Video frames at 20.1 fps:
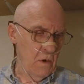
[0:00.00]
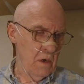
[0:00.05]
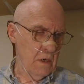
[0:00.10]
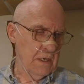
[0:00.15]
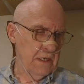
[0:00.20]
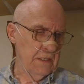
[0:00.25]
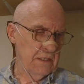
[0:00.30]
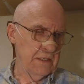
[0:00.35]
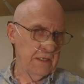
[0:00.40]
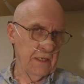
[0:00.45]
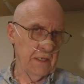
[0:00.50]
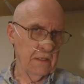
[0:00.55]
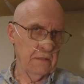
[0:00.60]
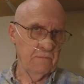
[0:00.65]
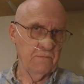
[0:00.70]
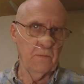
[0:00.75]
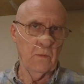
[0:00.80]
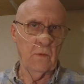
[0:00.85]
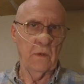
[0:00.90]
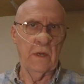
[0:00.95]
walking stick,
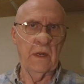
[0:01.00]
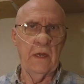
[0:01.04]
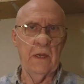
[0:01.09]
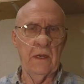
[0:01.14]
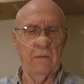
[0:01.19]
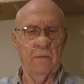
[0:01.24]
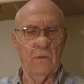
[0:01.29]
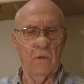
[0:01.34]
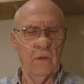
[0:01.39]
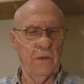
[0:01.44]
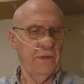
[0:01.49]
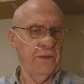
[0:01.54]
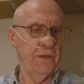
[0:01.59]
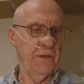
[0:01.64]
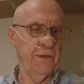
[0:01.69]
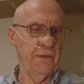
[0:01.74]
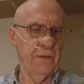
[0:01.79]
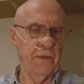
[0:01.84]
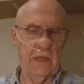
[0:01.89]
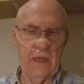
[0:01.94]
what I am going to
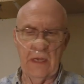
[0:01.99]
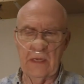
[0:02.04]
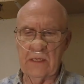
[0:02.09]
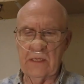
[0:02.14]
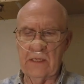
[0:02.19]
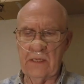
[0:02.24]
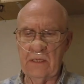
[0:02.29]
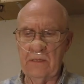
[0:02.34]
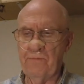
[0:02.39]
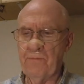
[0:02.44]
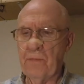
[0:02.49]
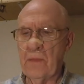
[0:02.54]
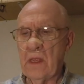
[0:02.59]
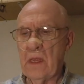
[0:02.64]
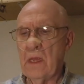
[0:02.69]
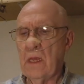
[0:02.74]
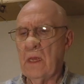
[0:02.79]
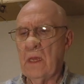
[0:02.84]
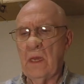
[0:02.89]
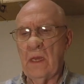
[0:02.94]
do next
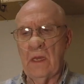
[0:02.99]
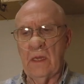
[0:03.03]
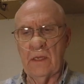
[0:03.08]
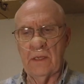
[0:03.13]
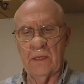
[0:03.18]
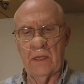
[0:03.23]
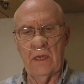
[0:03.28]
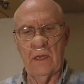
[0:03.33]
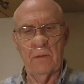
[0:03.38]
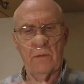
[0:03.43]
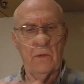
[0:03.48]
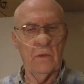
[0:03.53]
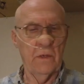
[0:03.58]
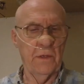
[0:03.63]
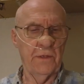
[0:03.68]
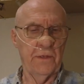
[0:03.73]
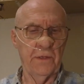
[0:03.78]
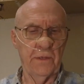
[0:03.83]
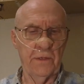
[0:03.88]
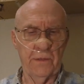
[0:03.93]
is I am
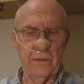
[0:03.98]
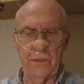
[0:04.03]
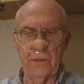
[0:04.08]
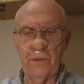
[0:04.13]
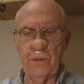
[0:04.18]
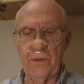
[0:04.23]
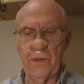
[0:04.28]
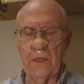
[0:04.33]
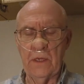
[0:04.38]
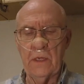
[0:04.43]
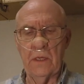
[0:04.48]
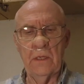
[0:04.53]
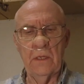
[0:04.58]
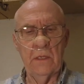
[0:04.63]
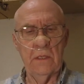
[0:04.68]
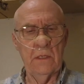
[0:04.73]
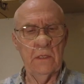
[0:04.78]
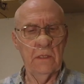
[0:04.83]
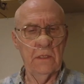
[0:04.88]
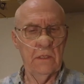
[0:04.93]
going to do
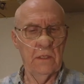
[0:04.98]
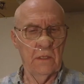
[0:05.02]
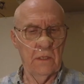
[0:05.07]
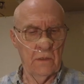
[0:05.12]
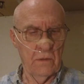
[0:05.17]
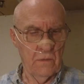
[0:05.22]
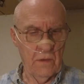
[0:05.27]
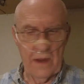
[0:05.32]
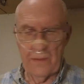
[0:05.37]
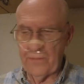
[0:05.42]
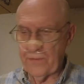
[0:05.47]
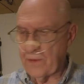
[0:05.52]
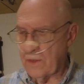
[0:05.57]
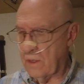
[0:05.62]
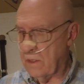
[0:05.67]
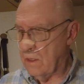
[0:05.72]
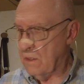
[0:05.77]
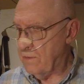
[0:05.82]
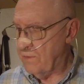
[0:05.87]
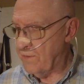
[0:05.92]
wrap
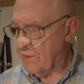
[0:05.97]
the